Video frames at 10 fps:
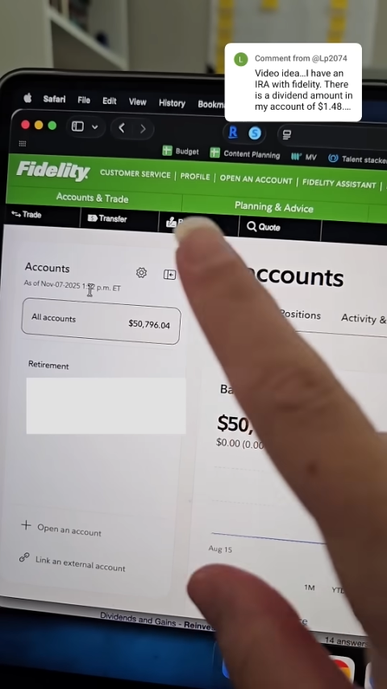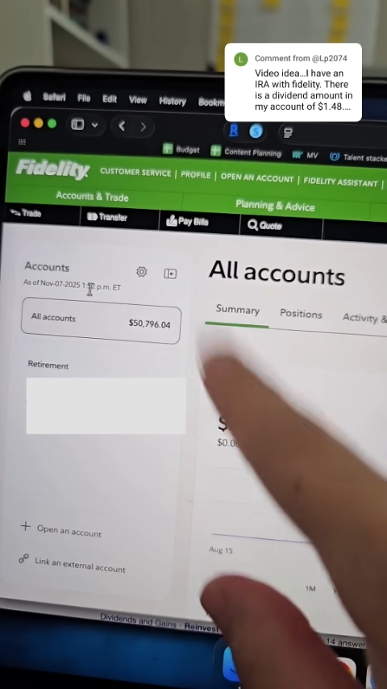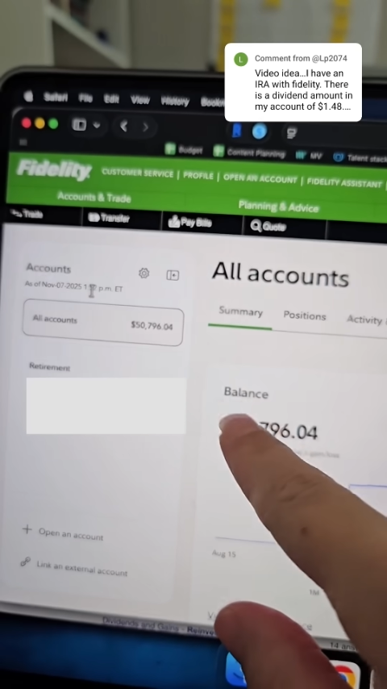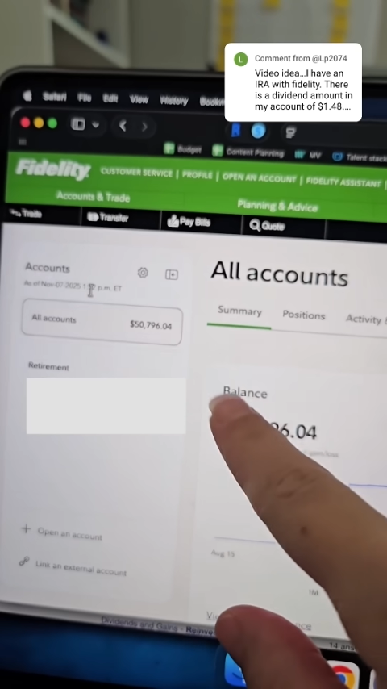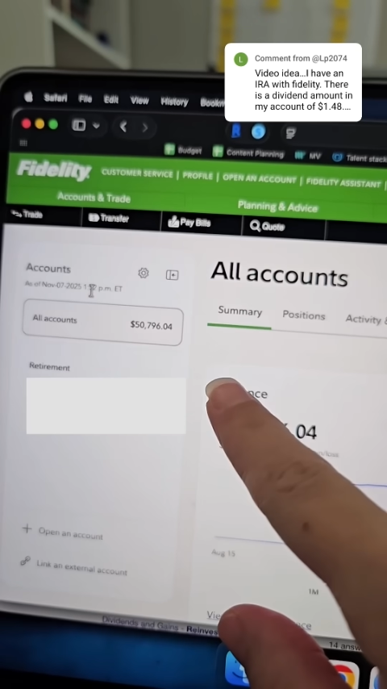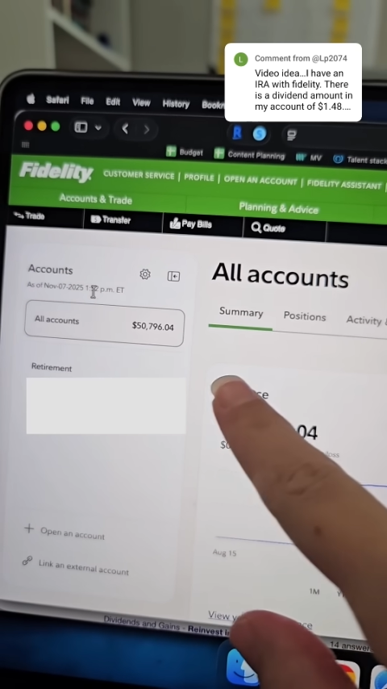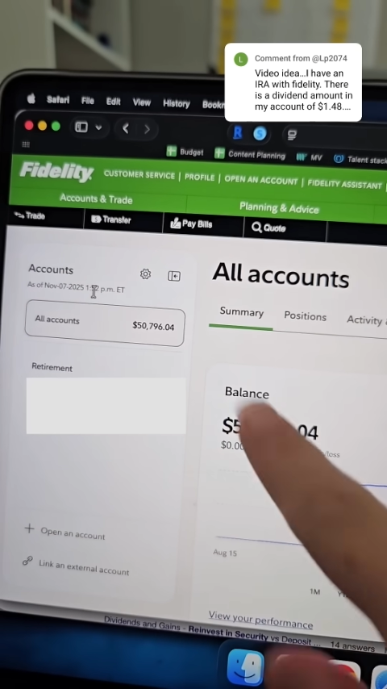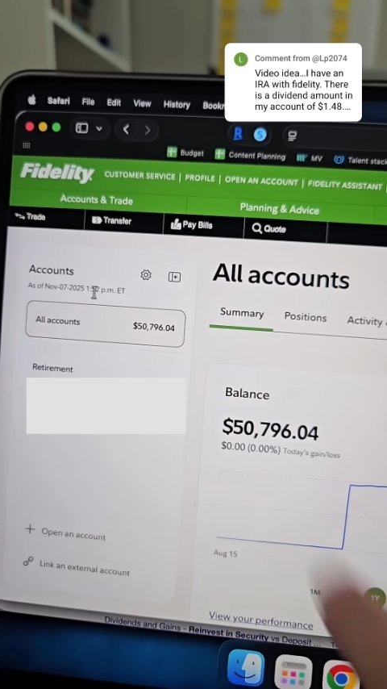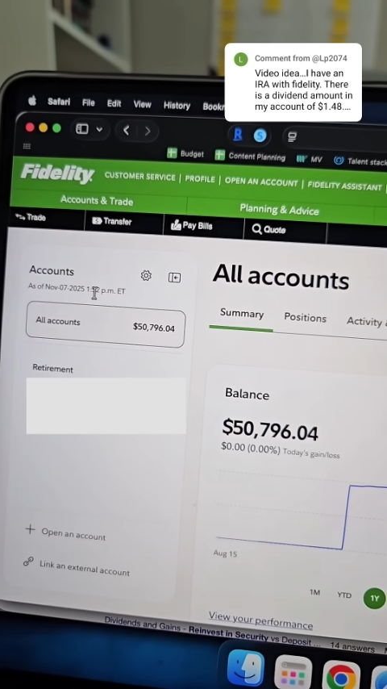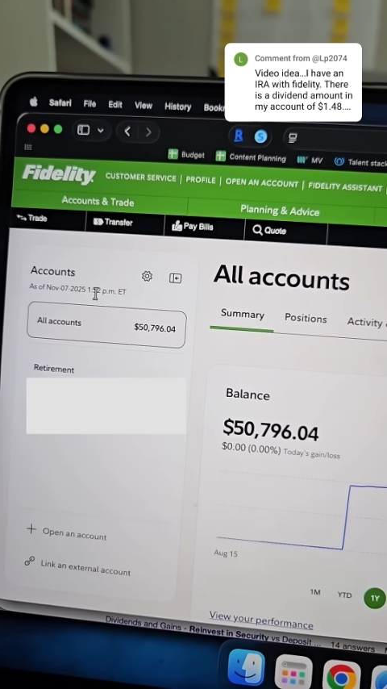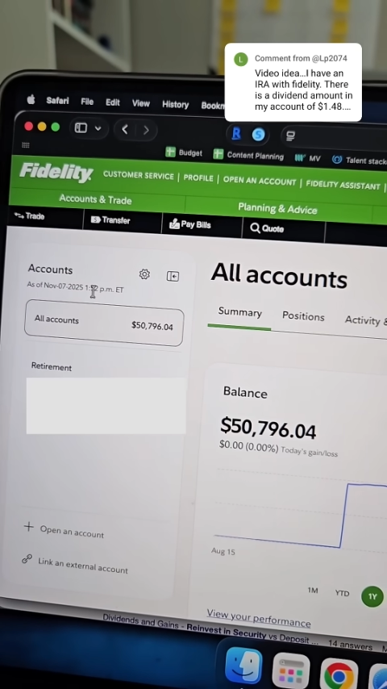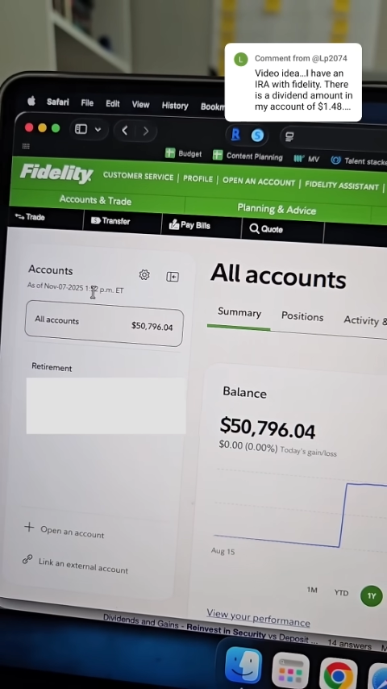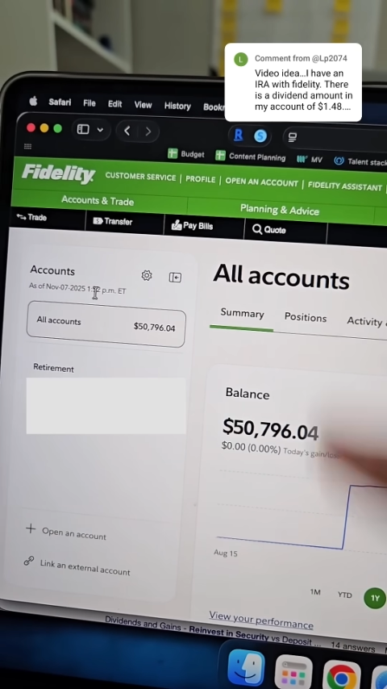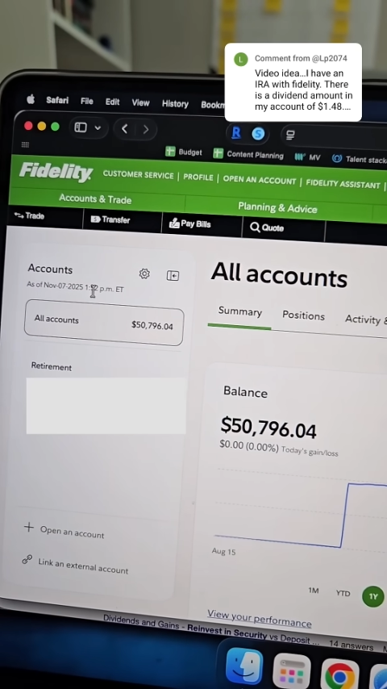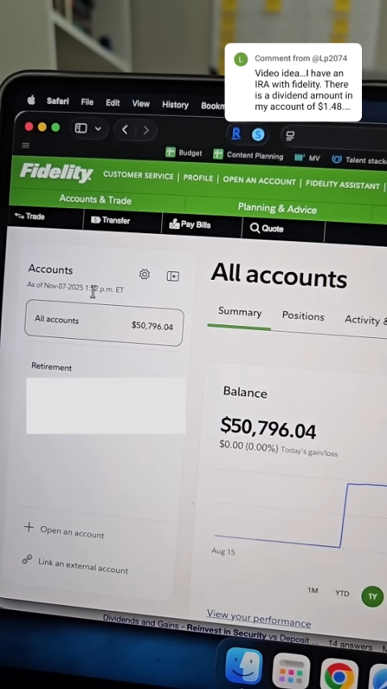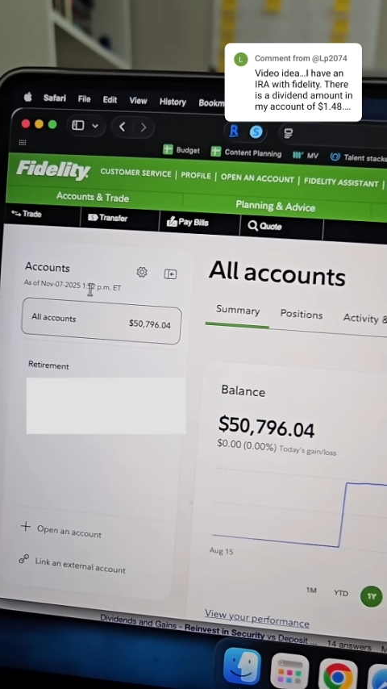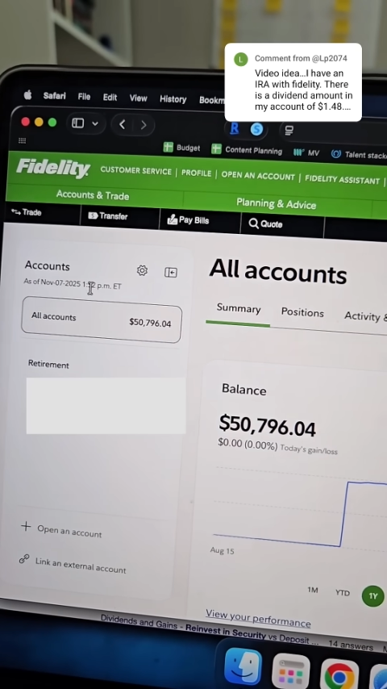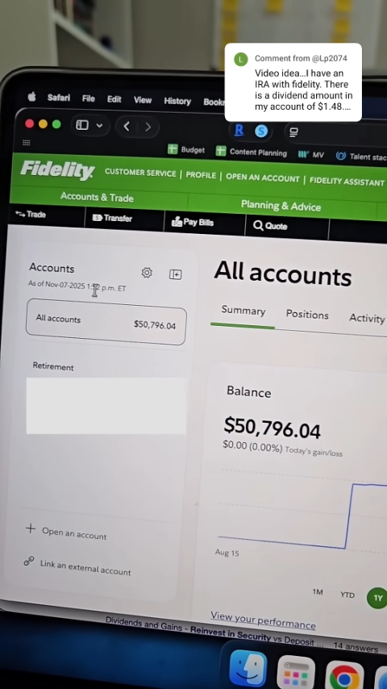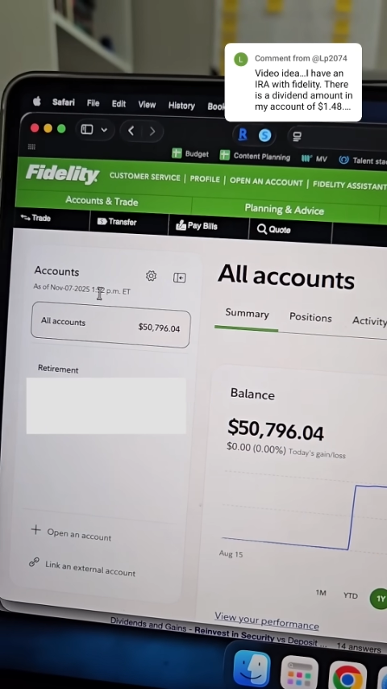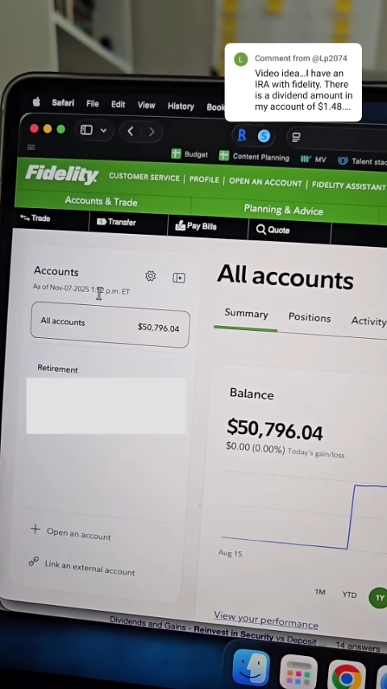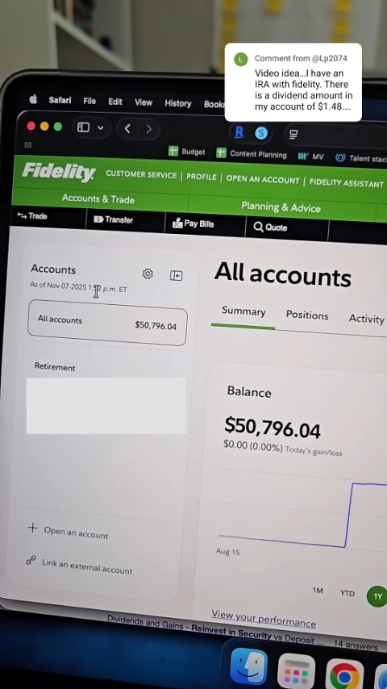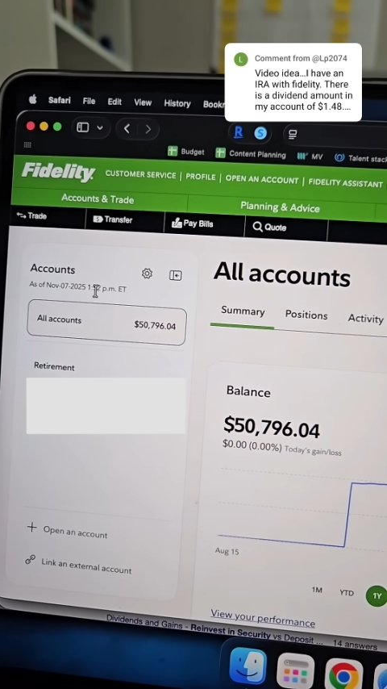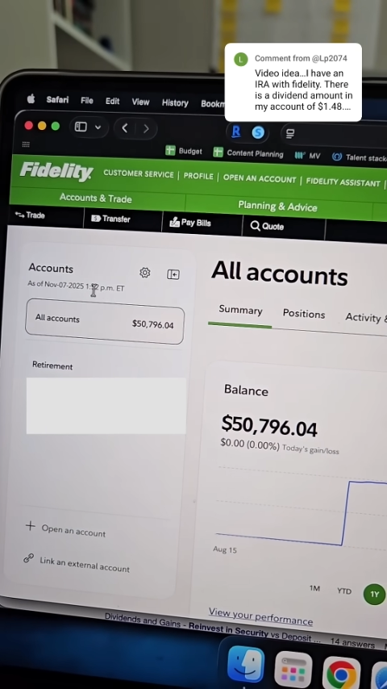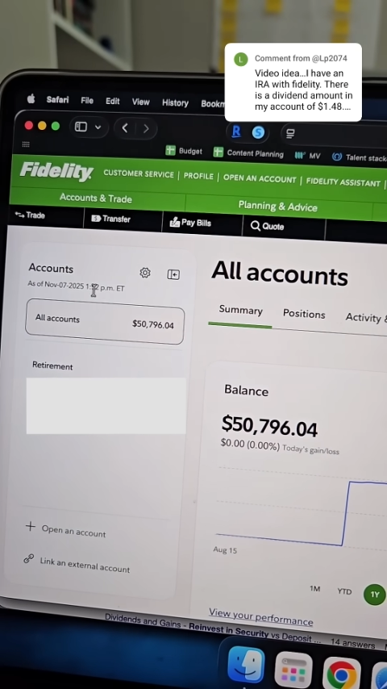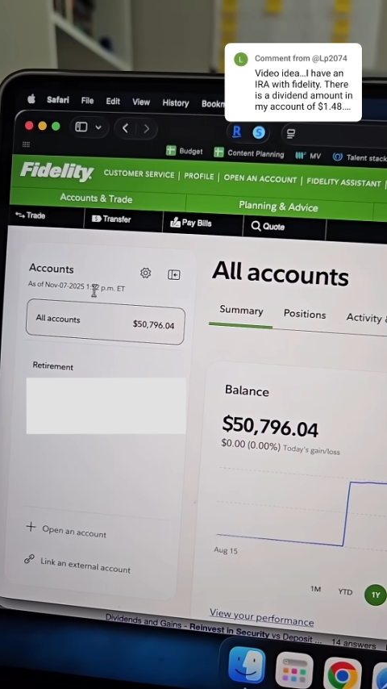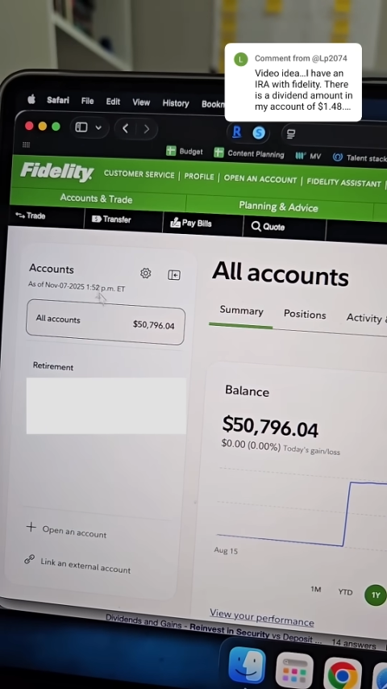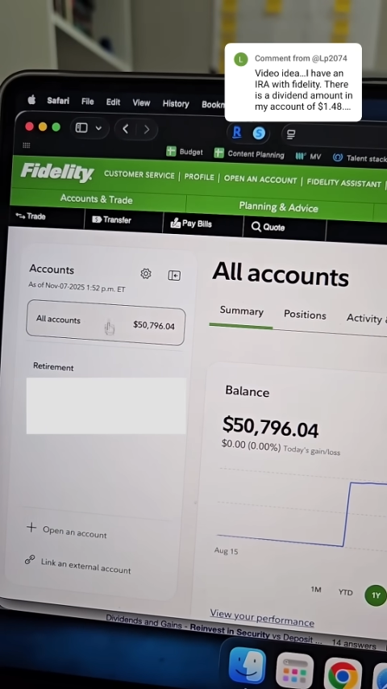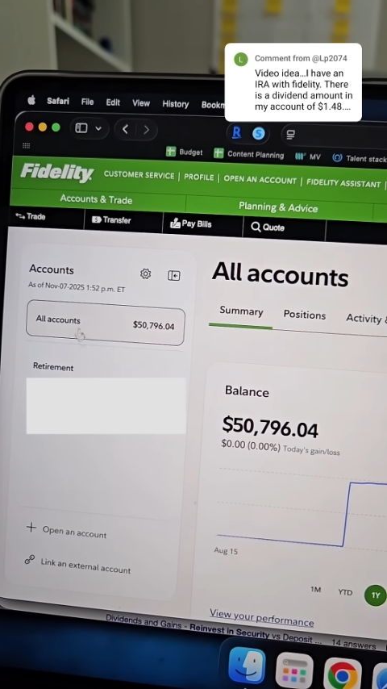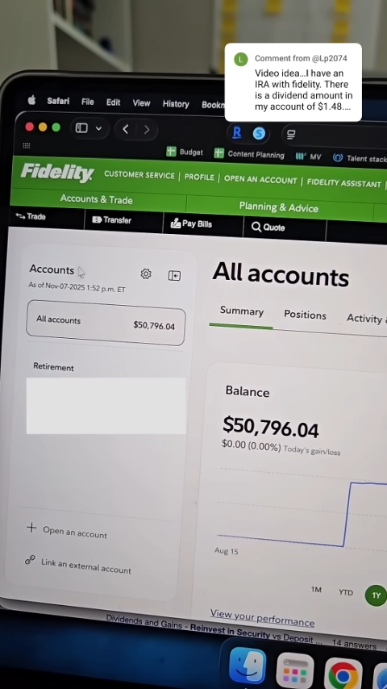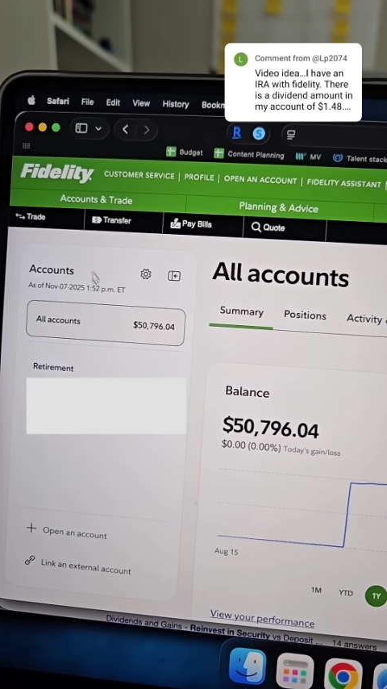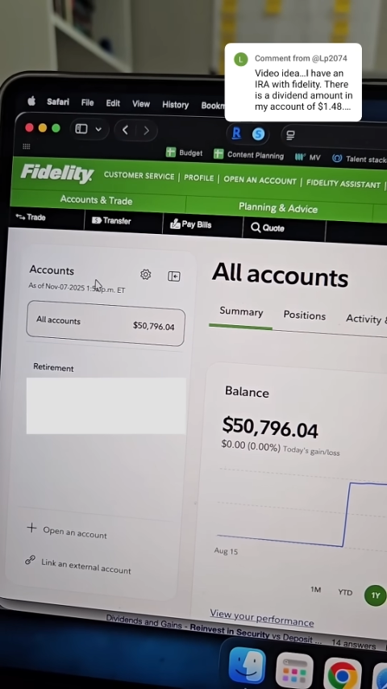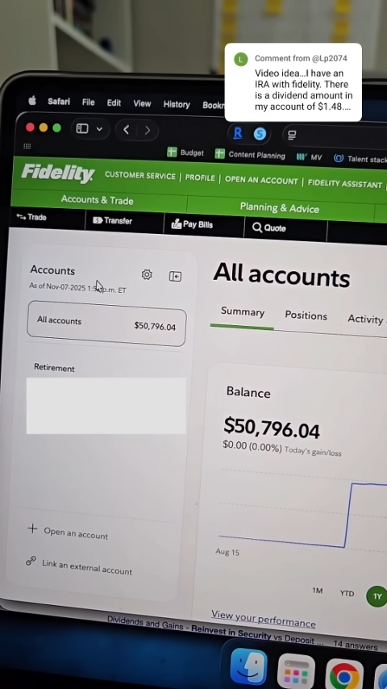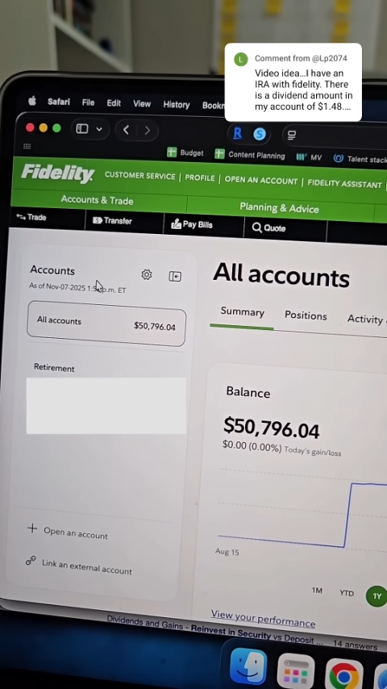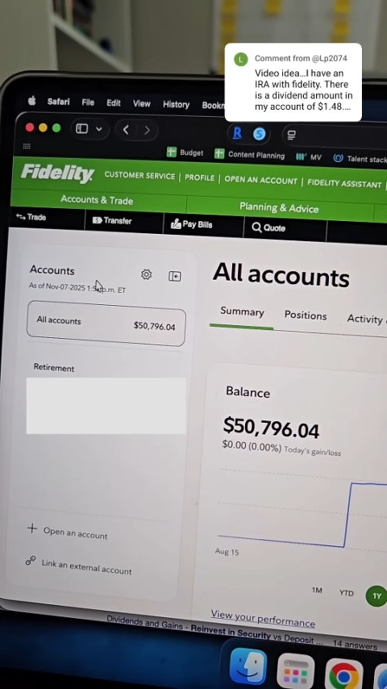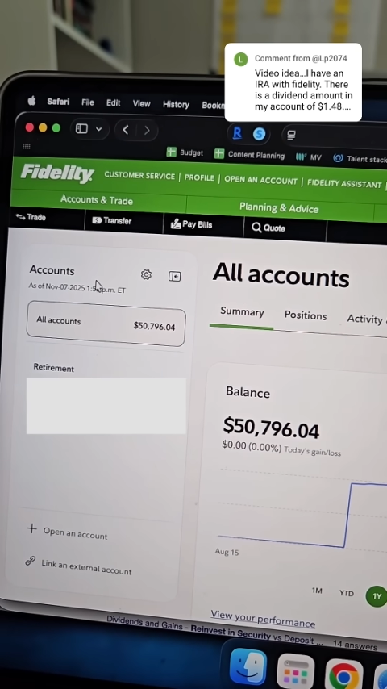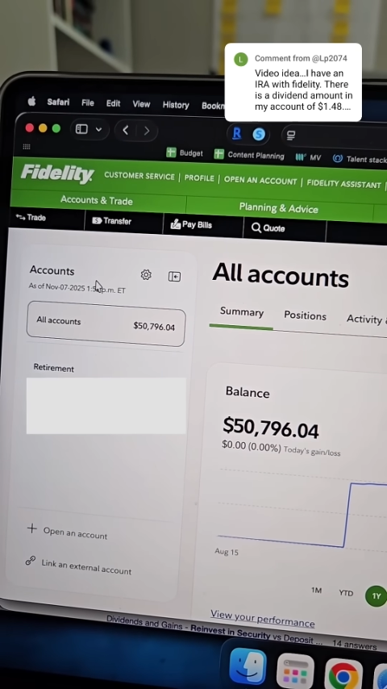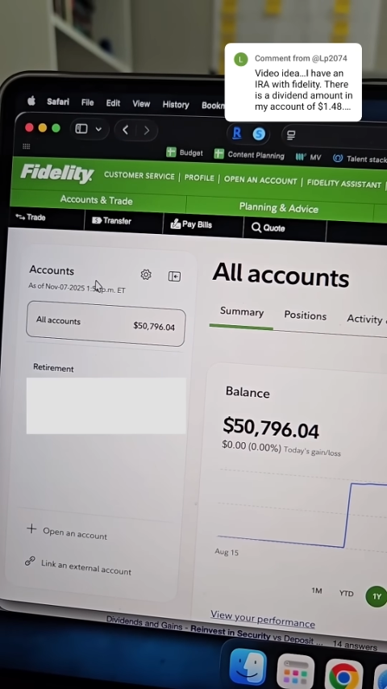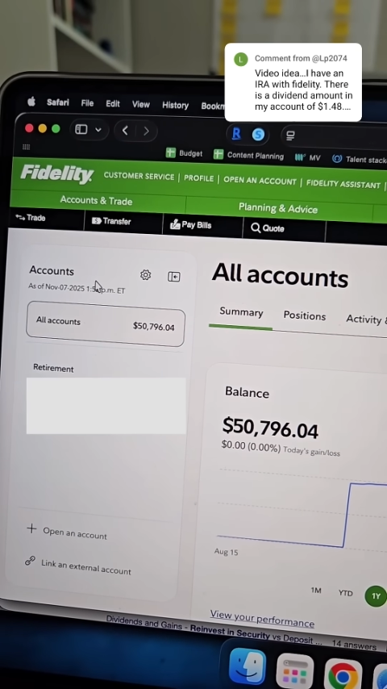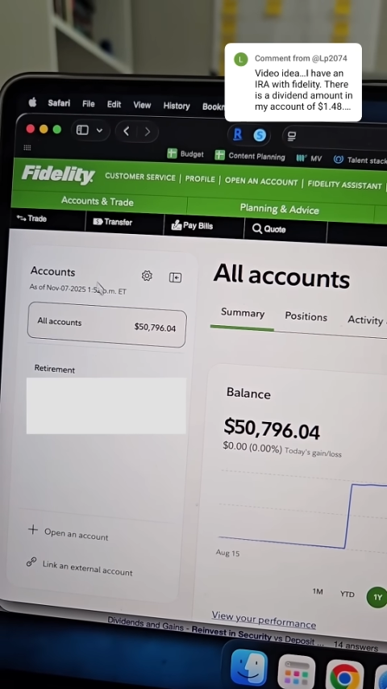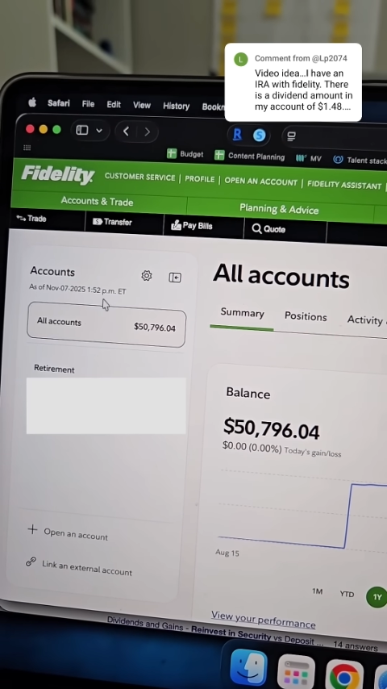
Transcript: Nobody's mouth can be seen.